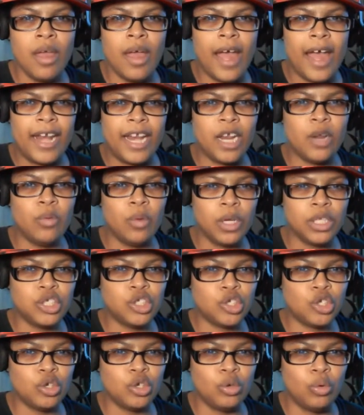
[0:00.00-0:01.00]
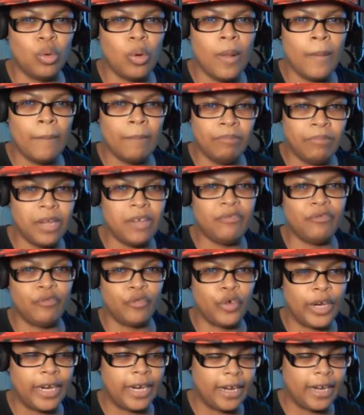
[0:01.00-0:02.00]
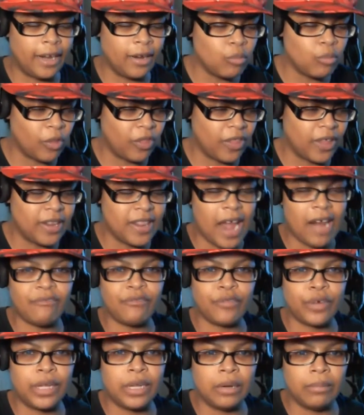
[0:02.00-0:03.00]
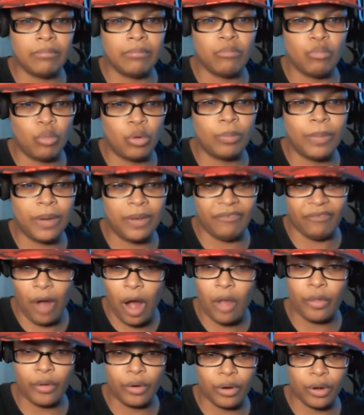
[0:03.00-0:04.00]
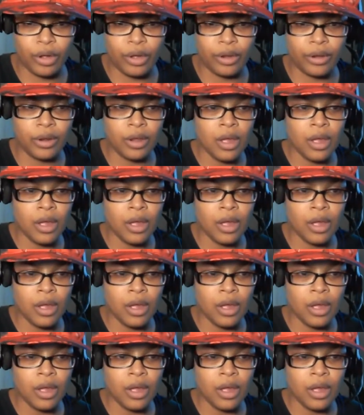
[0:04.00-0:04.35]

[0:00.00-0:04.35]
and he wants to be free, and then within that freedom would be fatherhood.